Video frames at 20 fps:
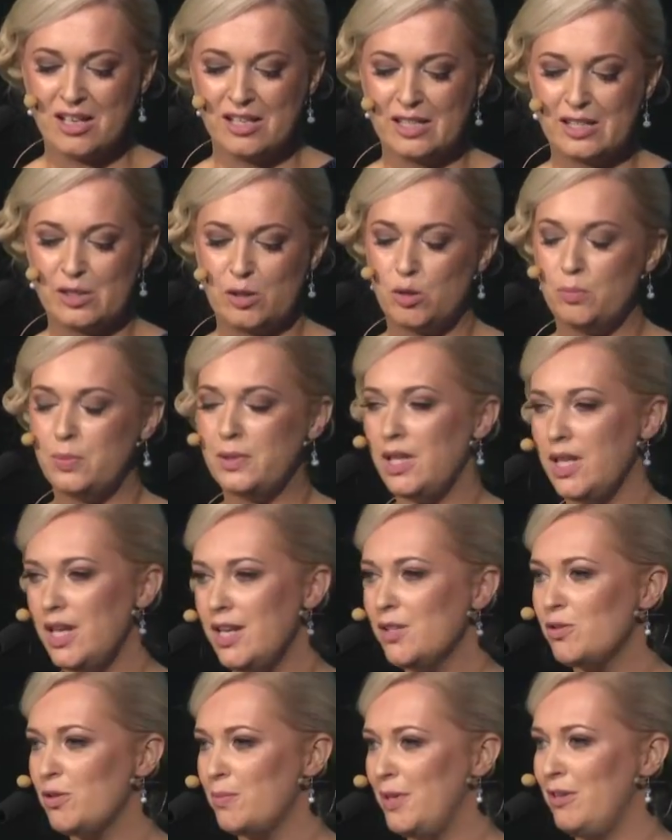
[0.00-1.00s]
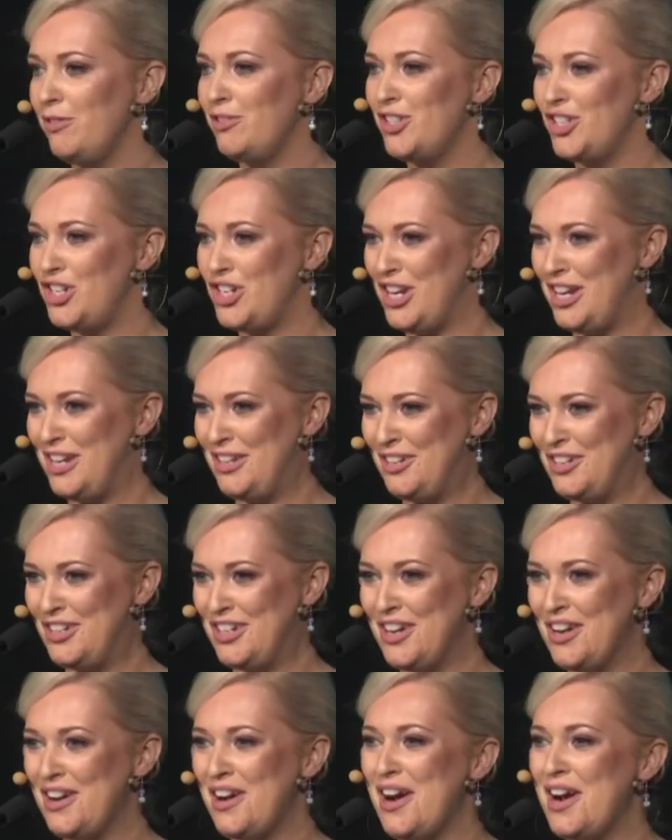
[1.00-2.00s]
So, but things were about to
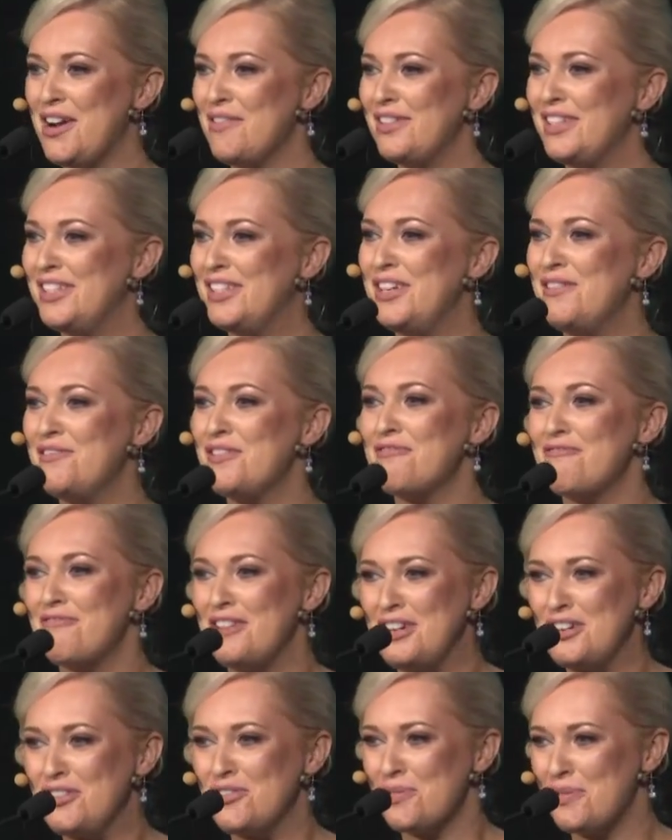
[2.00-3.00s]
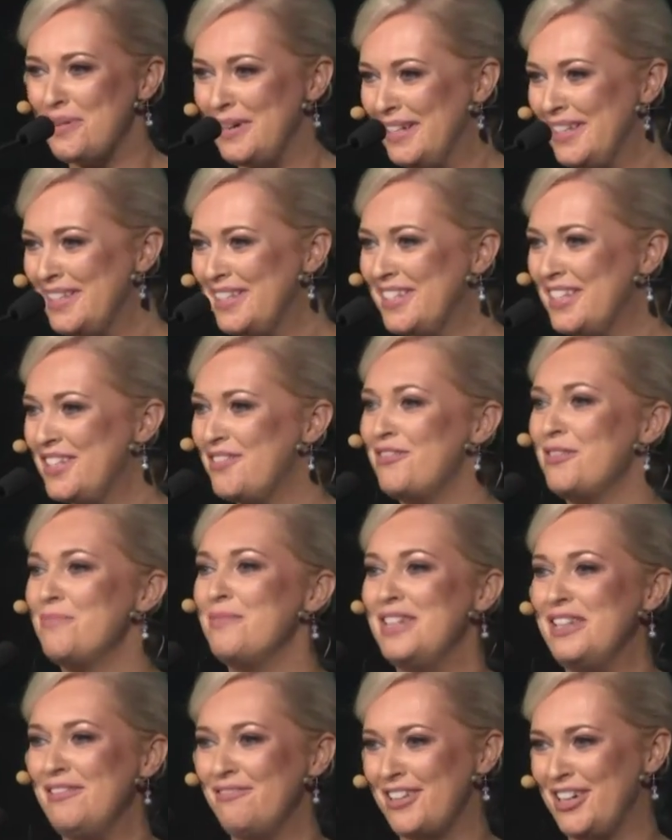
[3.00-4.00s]
change. I received a friend request
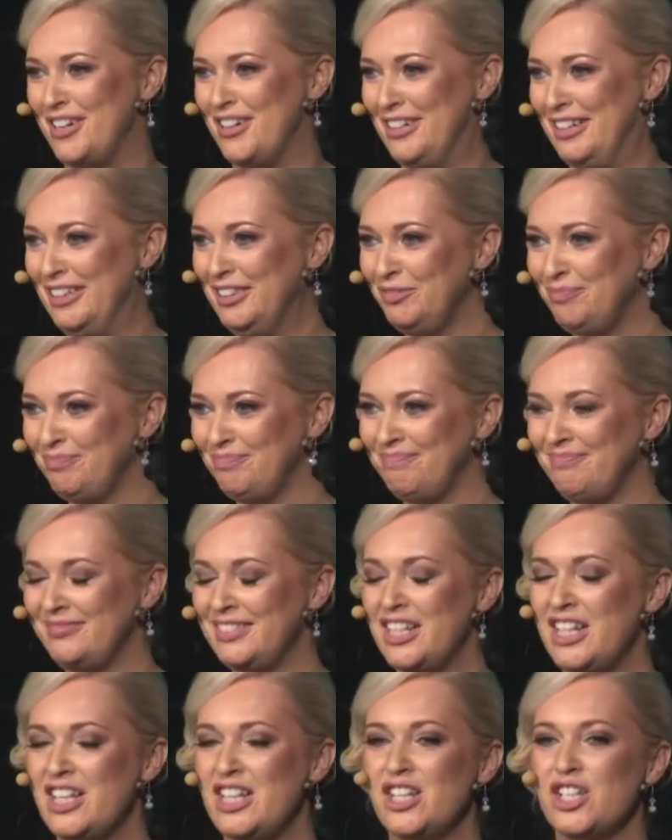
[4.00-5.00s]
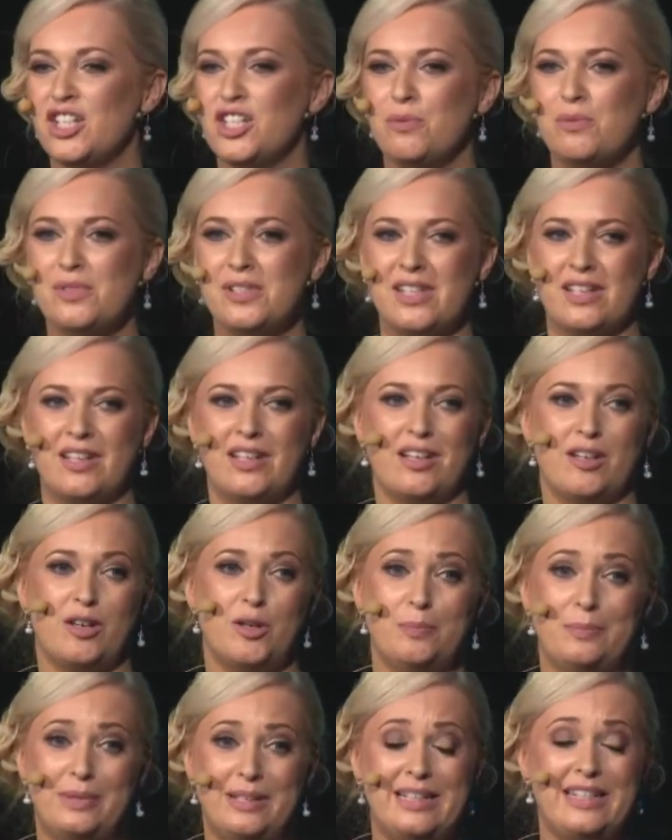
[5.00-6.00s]
from Niamh Kiernan. She was a
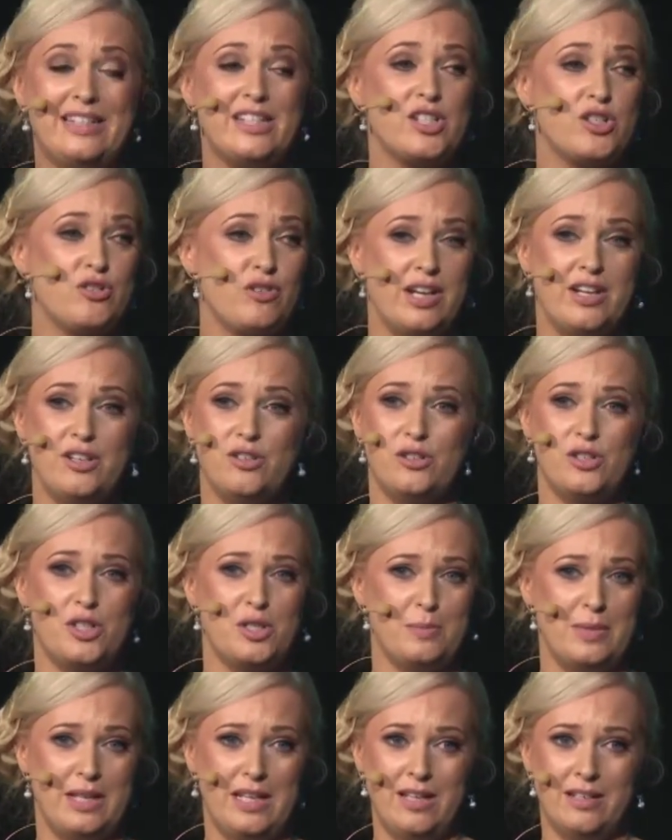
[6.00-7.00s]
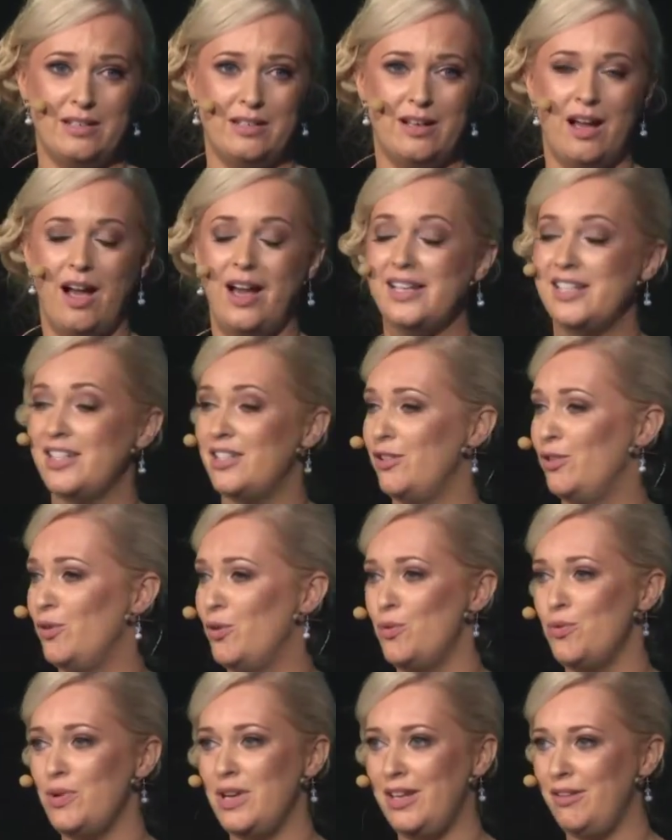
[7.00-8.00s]
complete stranger to me. I didn't
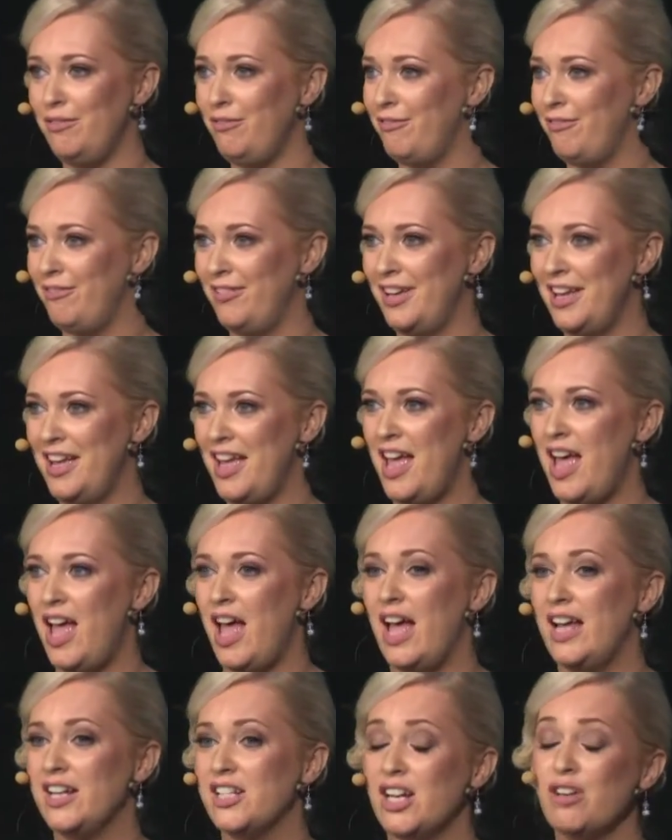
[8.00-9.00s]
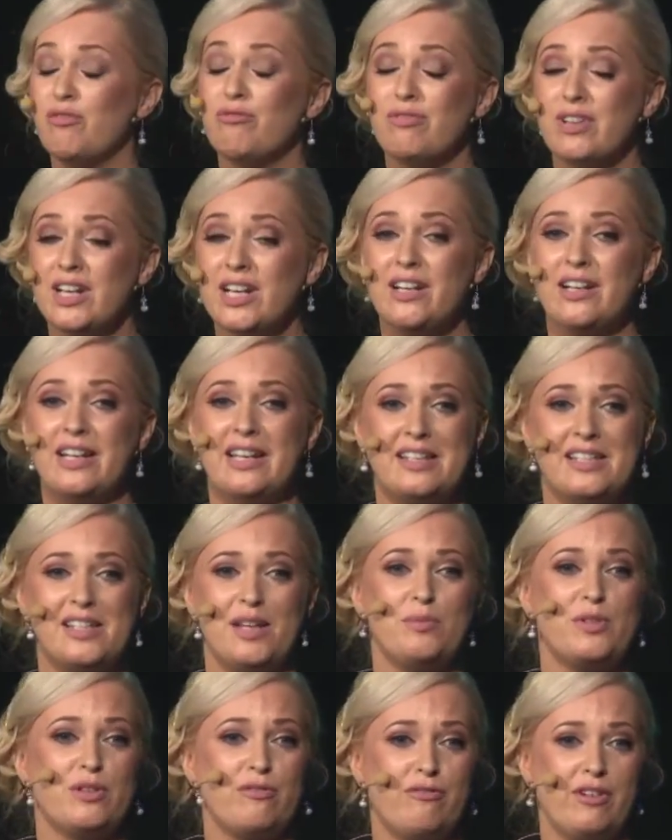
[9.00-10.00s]
know Niamh, and I rarely
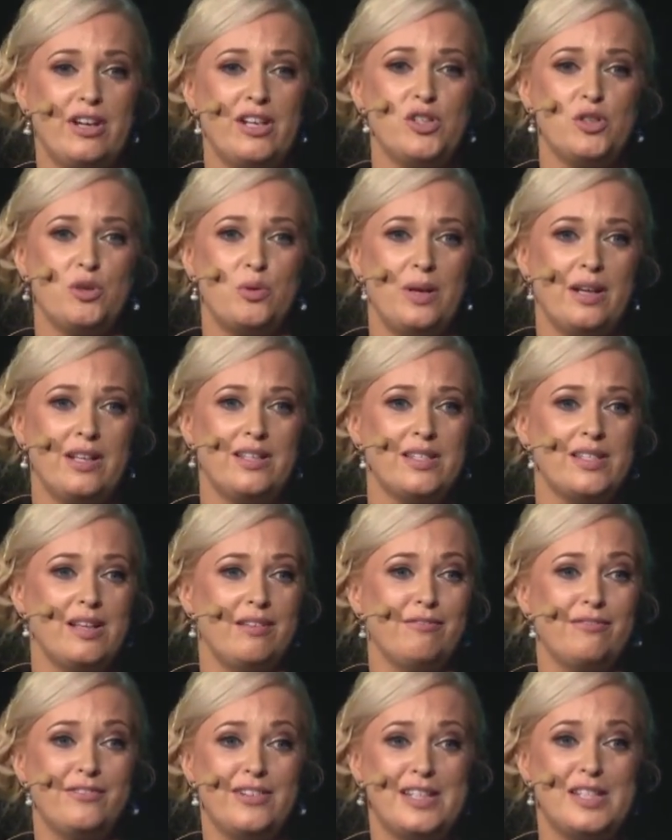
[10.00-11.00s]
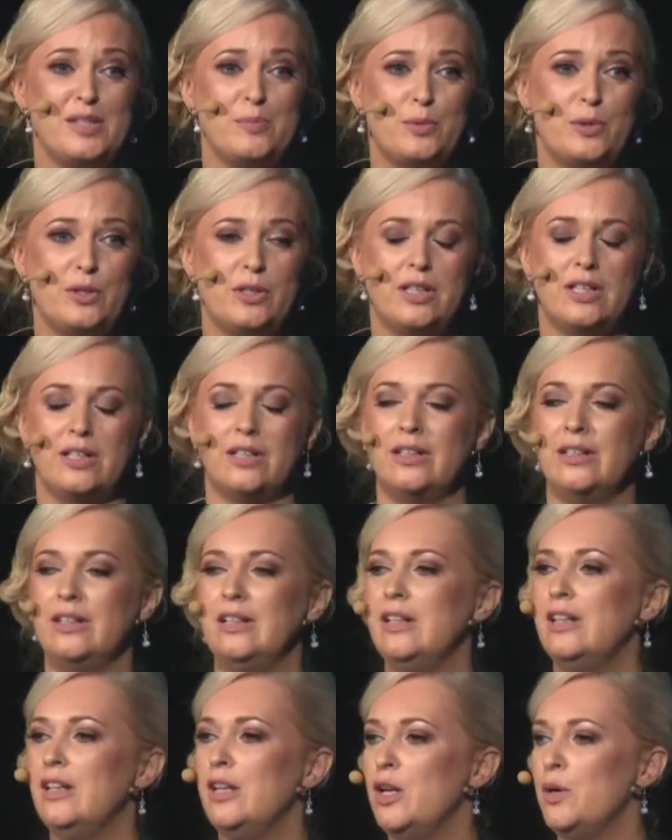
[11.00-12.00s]
accepted friend requests on Facebook,
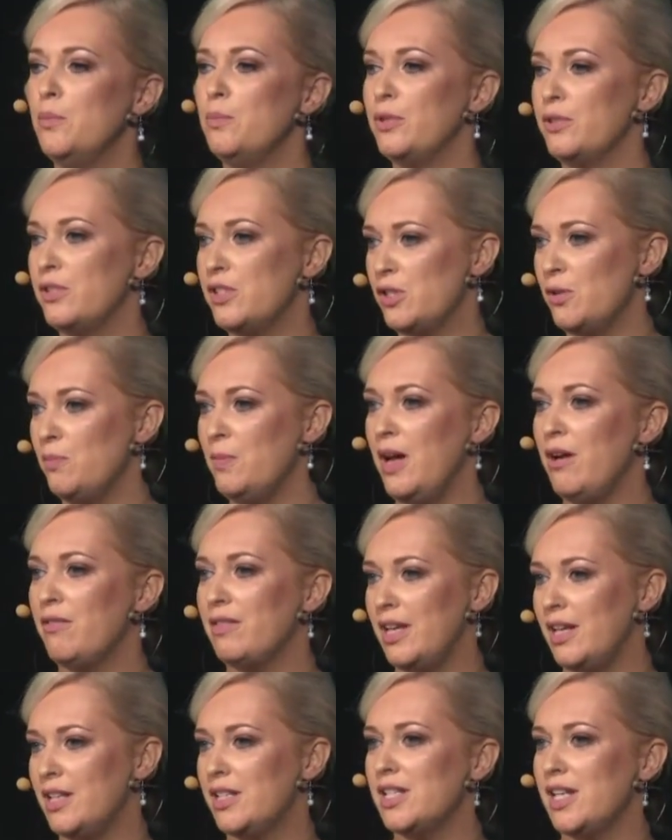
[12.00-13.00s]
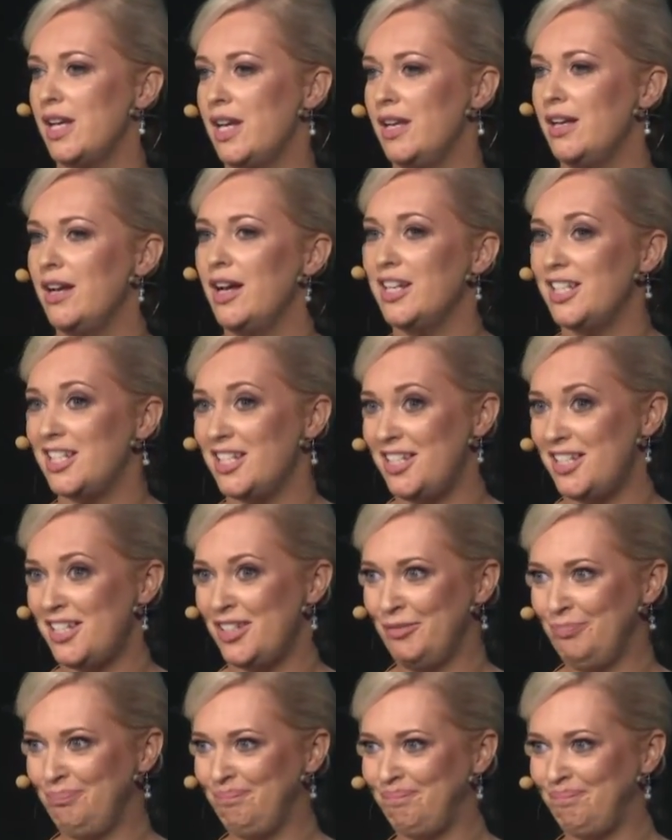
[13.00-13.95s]
but somehow that day I did.